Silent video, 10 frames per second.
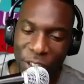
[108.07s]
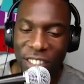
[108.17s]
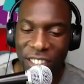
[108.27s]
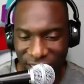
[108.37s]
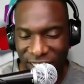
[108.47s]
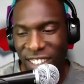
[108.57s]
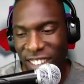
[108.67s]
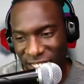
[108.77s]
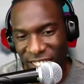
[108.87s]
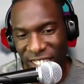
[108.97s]
Just
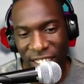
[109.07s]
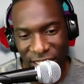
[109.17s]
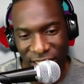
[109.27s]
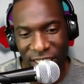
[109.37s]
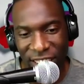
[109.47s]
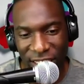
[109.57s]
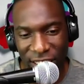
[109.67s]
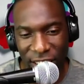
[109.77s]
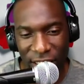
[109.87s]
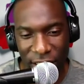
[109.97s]
recently moved back to
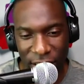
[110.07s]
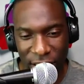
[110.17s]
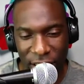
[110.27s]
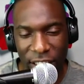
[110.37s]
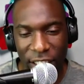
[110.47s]
Miami to,